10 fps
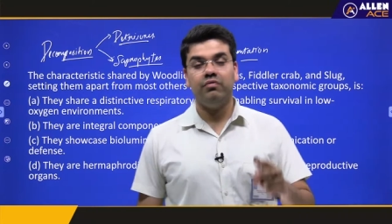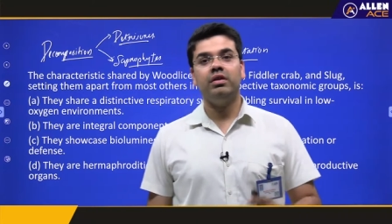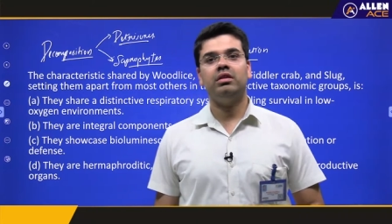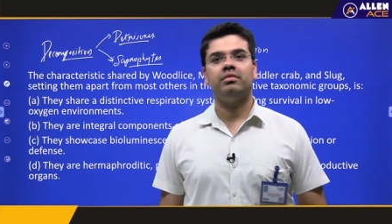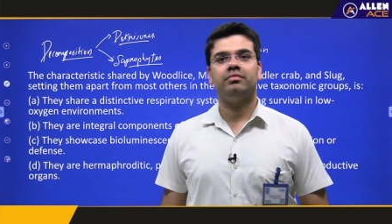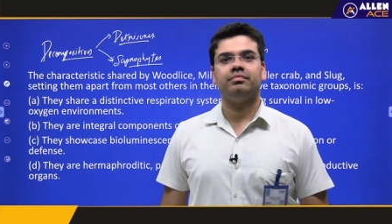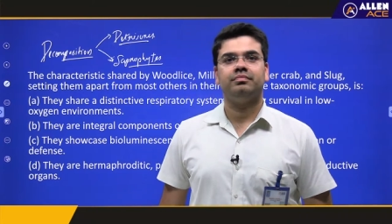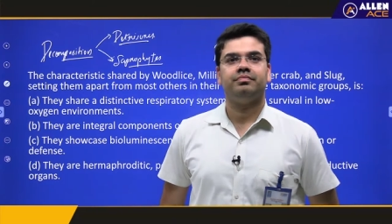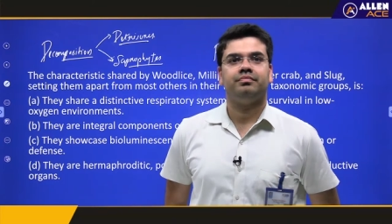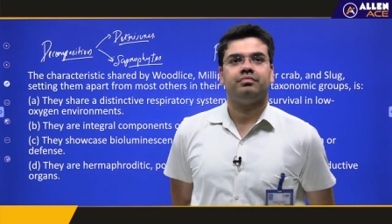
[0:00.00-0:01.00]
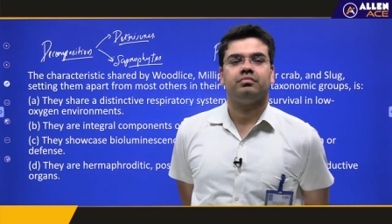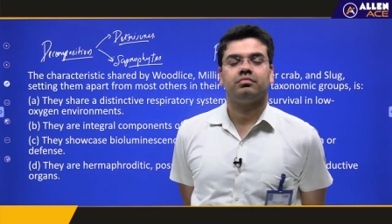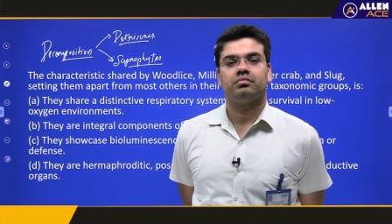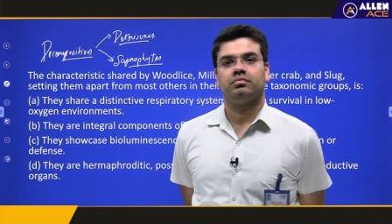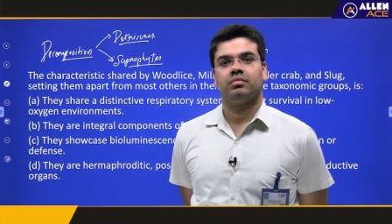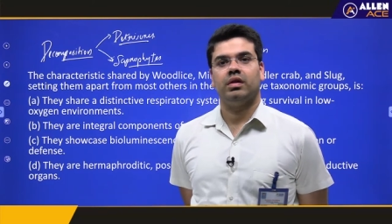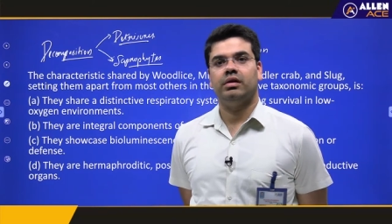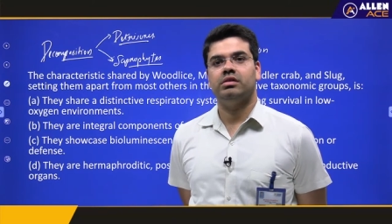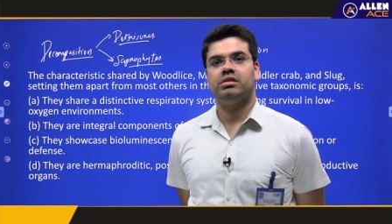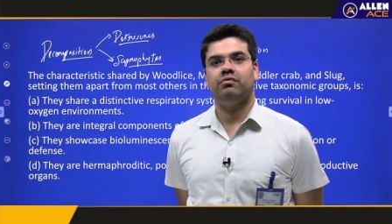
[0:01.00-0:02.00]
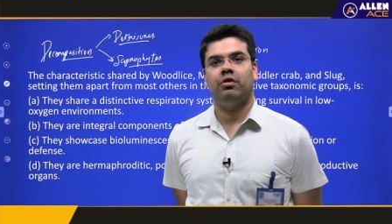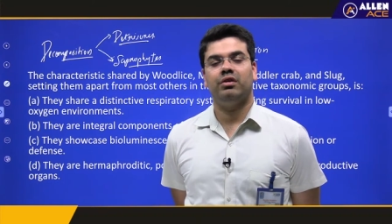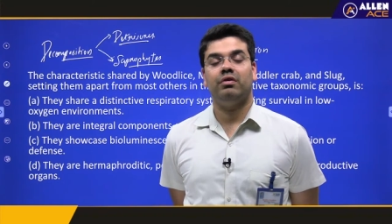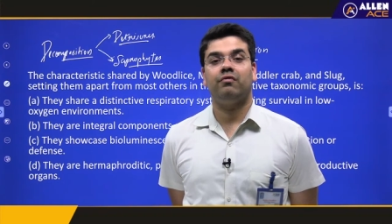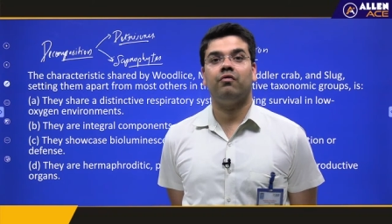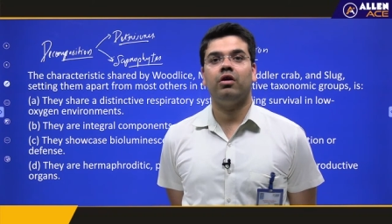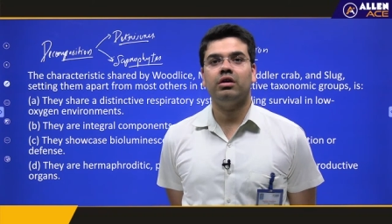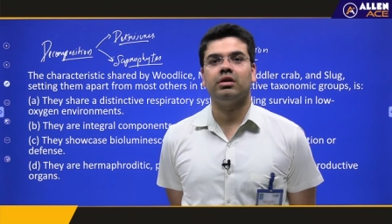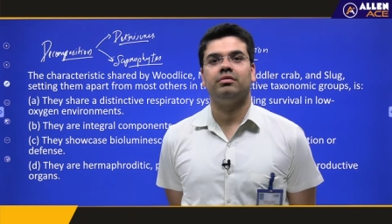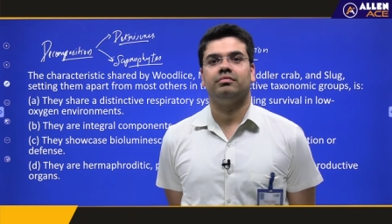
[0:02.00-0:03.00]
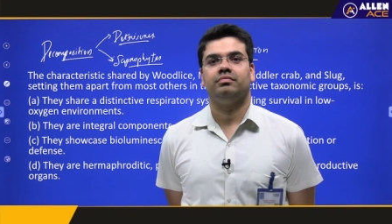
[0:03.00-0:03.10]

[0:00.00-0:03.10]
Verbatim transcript: with, it is devoid with what?